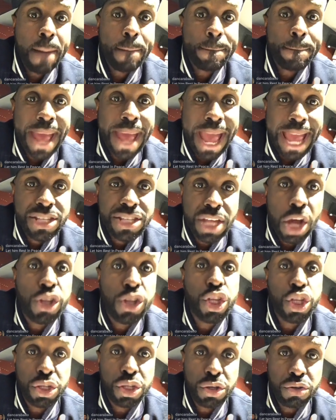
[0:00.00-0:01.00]
And back
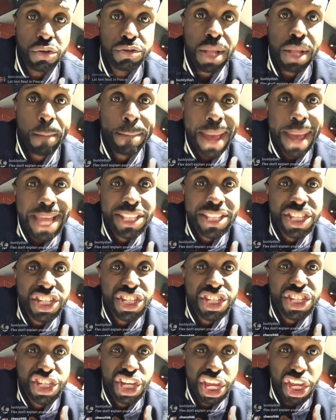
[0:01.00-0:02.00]
on the news. Now back
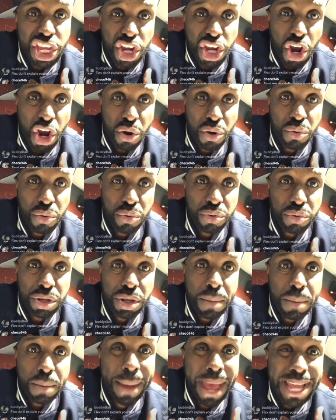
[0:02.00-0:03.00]
to G Code.
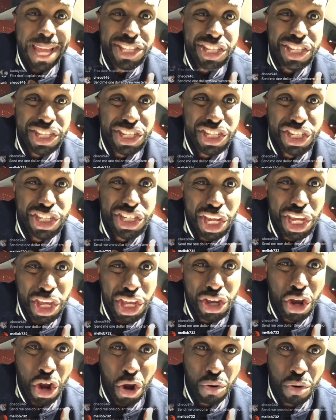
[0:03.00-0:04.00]
Back to G
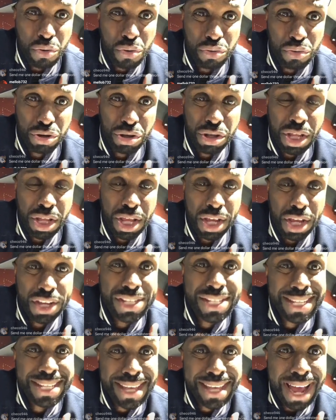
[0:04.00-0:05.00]
Code.
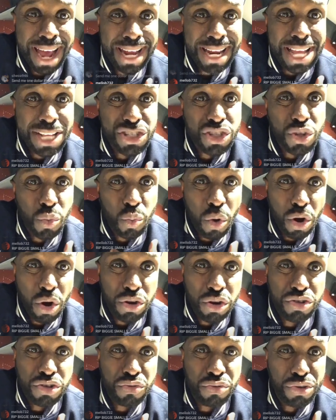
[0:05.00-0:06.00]
Because T.I., that's the
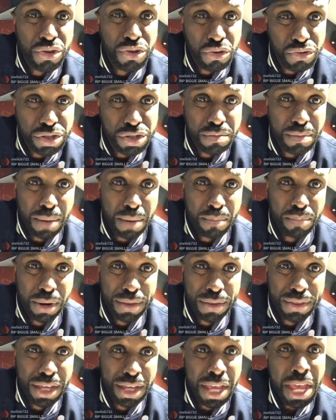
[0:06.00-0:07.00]
word you using, my
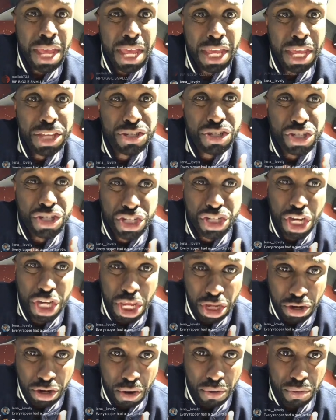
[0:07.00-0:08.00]
brother, is G
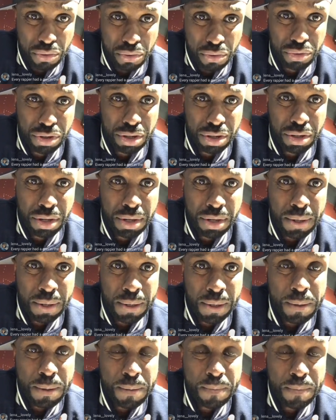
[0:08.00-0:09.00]
Code.
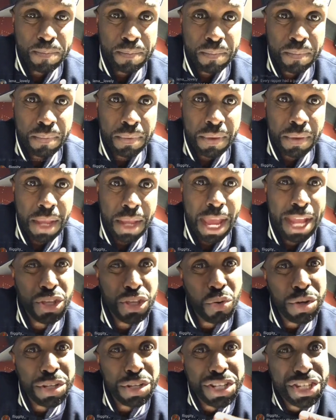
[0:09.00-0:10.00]
And
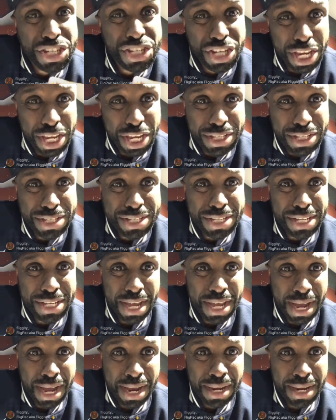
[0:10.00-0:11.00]
you a G,
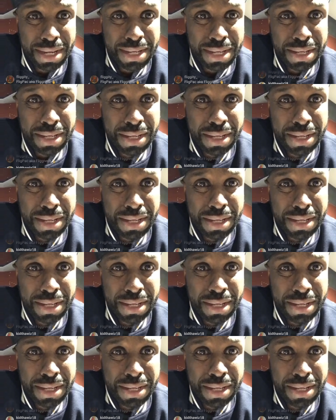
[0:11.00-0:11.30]
T.I.